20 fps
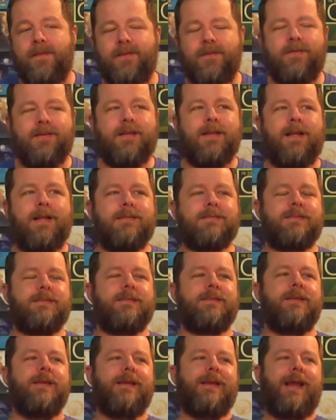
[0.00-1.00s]
You know, as
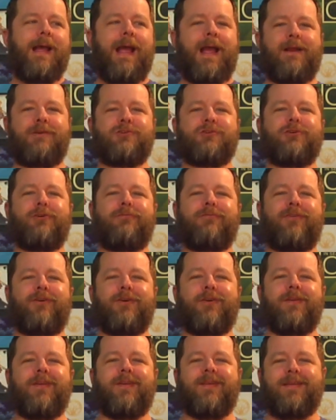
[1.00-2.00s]
an
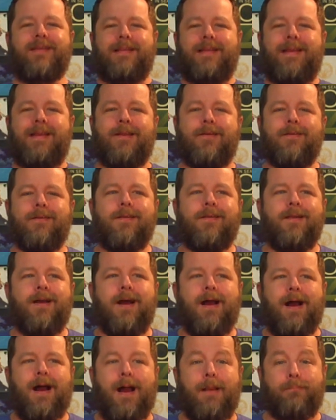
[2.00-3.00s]
extroverted leader,
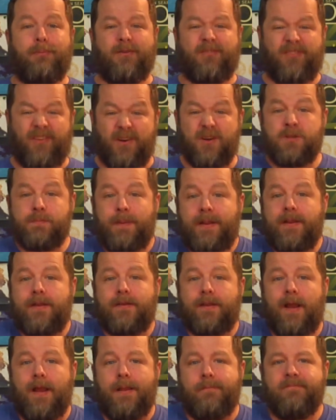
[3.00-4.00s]
I prefer
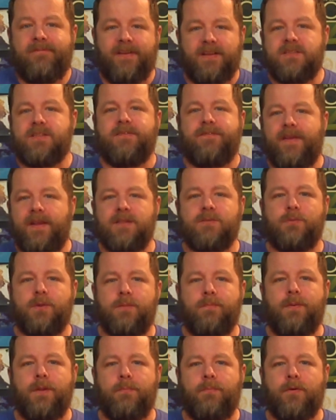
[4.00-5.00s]
spending time face-to-face
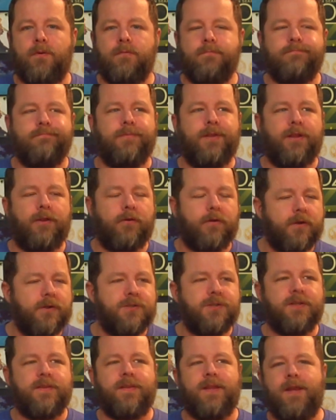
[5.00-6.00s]
with people,
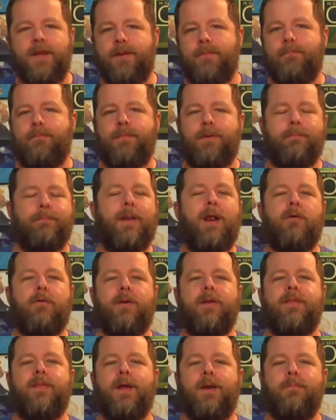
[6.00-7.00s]
encouraging them,
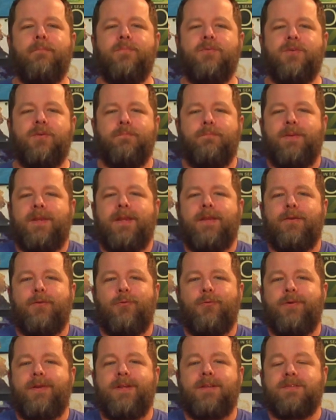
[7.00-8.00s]
empowering them to be
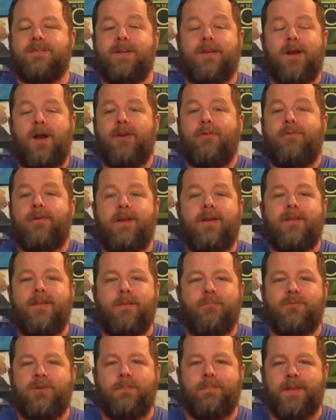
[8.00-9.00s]
who it is that God created
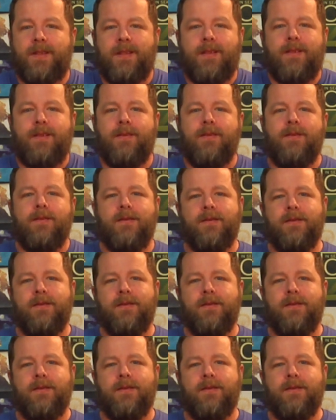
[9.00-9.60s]
them to be,